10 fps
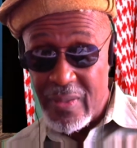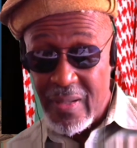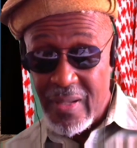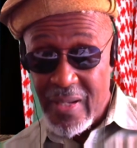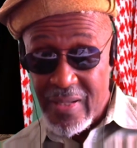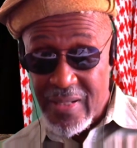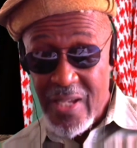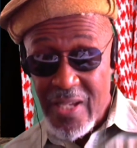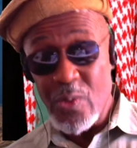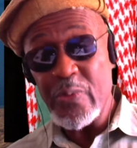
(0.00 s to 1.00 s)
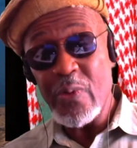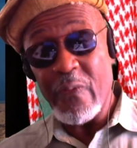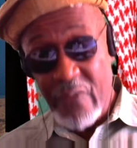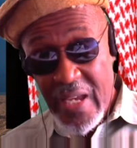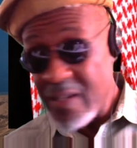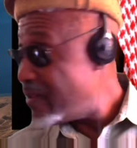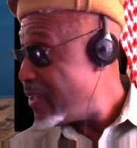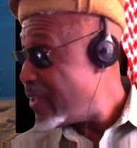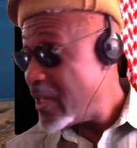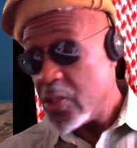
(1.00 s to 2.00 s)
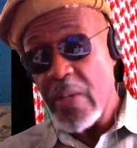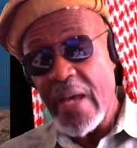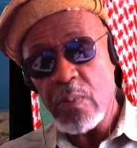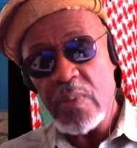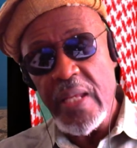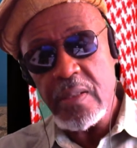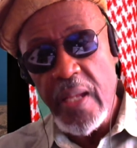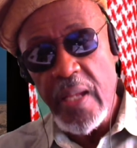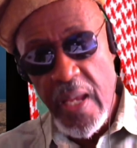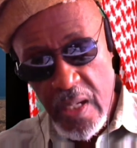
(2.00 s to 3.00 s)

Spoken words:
See, so if you're a finger, you have to relate to the hand.